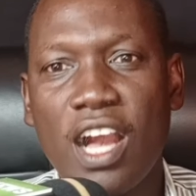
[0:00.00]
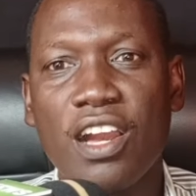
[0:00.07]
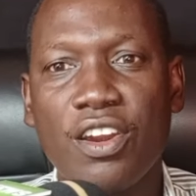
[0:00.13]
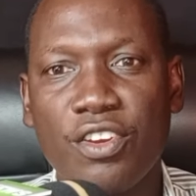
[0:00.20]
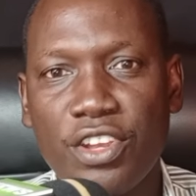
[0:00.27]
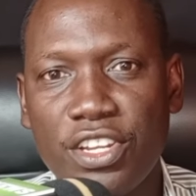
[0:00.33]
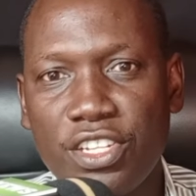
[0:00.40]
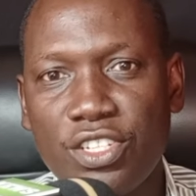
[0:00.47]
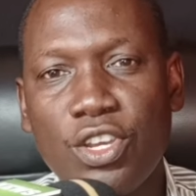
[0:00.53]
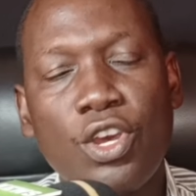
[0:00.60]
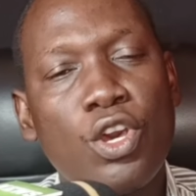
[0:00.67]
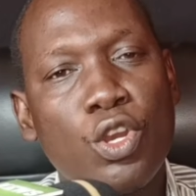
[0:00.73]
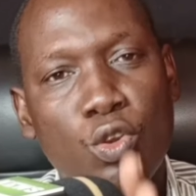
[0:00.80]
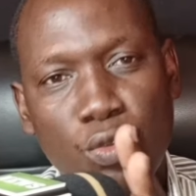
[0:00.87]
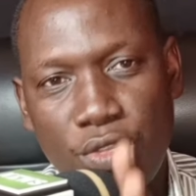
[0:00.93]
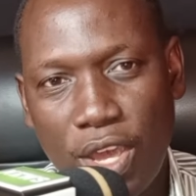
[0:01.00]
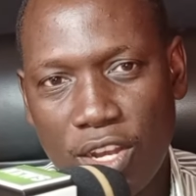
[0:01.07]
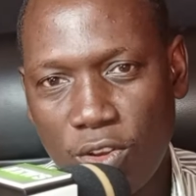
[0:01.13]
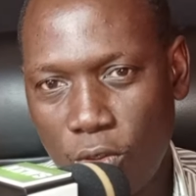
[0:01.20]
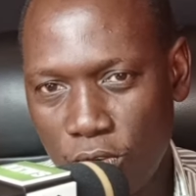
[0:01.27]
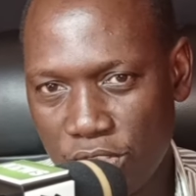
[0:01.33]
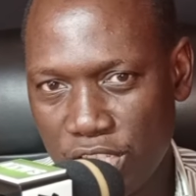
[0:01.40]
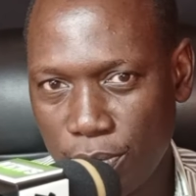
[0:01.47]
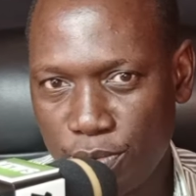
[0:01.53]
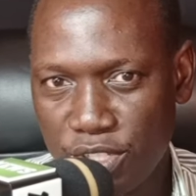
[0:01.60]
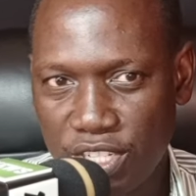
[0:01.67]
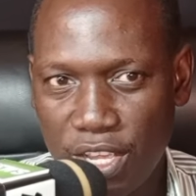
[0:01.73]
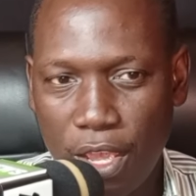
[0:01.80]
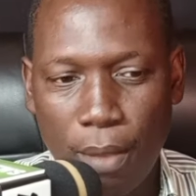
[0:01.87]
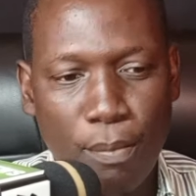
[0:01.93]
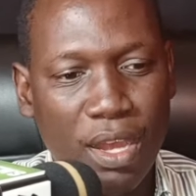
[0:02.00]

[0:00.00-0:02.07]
agreed to that concept,